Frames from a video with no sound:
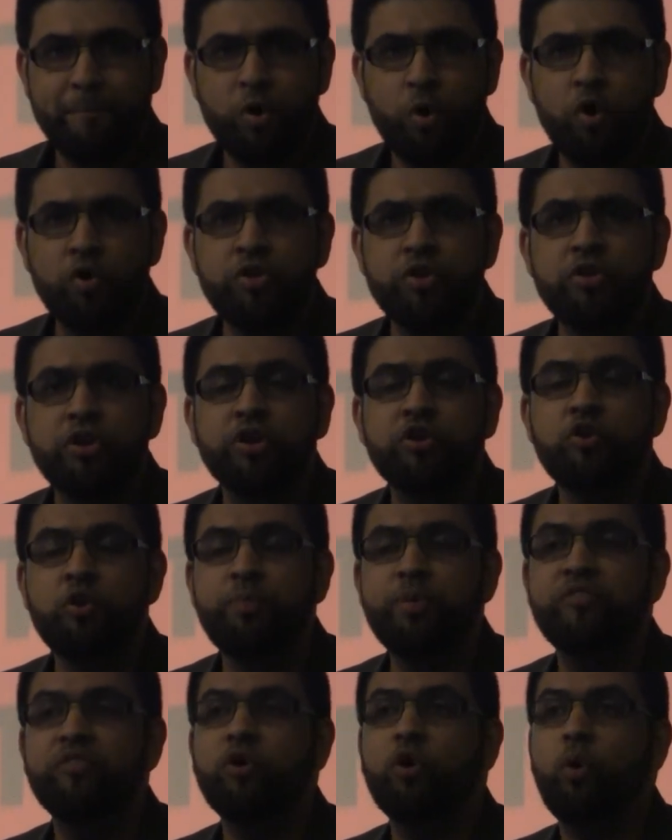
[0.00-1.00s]
or there are a
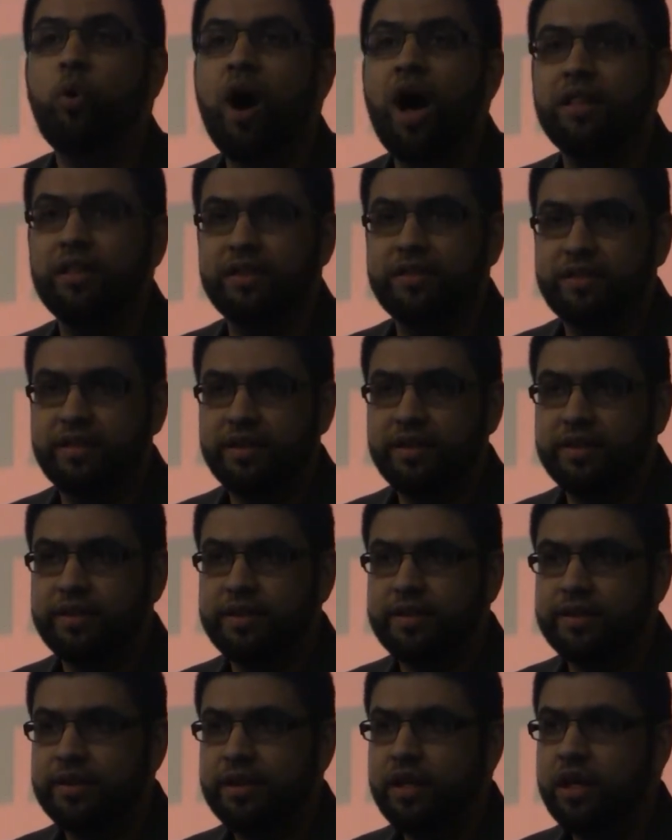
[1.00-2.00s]
group of
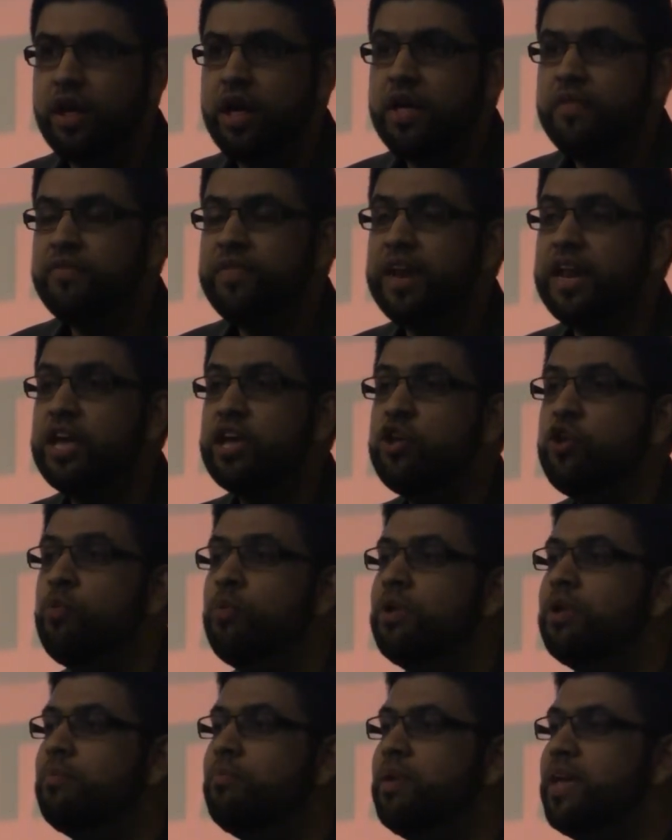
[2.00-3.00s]
qualities that a
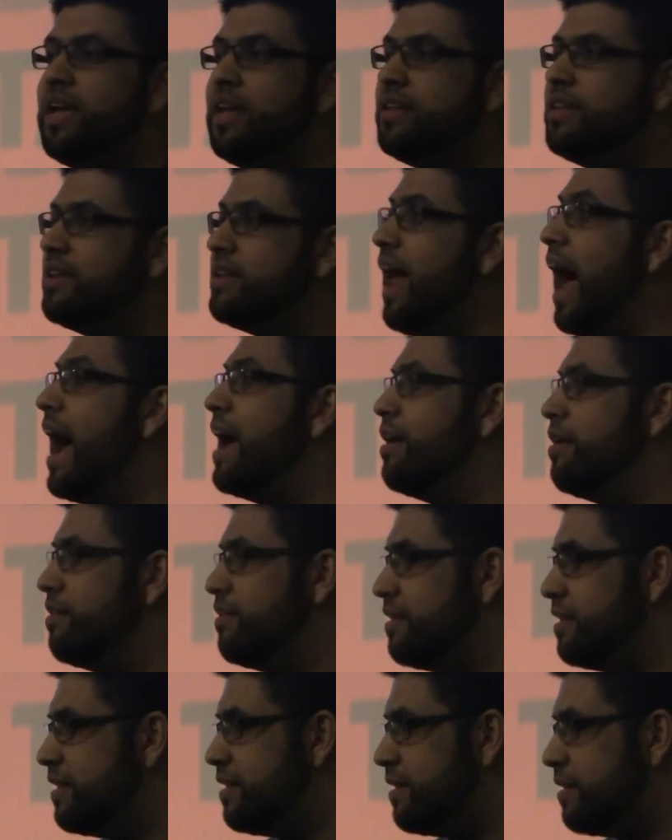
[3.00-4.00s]
human being
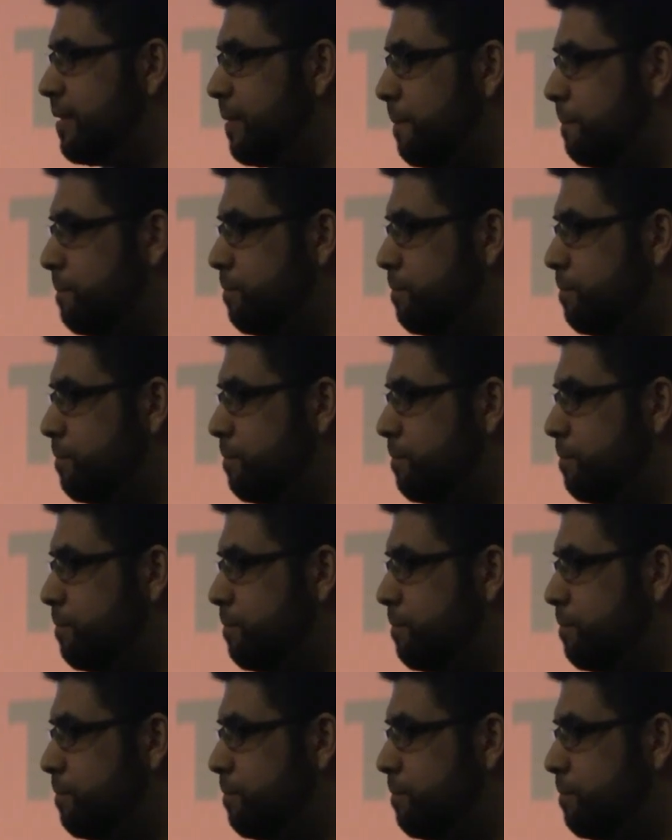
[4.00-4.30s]
desires,